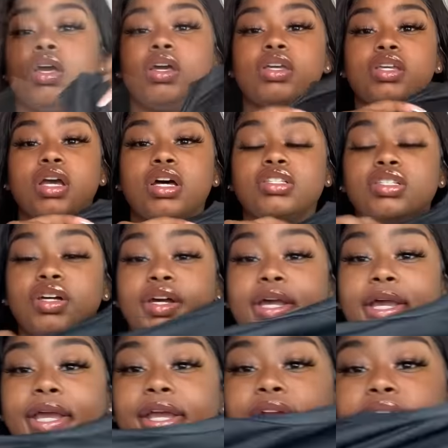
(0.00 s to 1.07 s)
Yeah, so
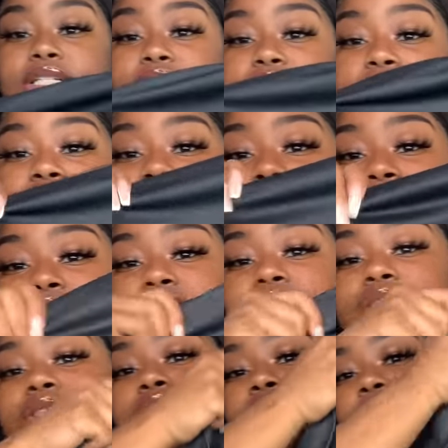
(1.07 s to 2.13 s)
here's the next
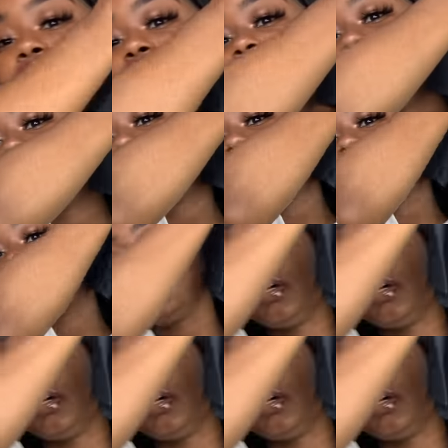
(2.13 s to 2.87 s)
shirt.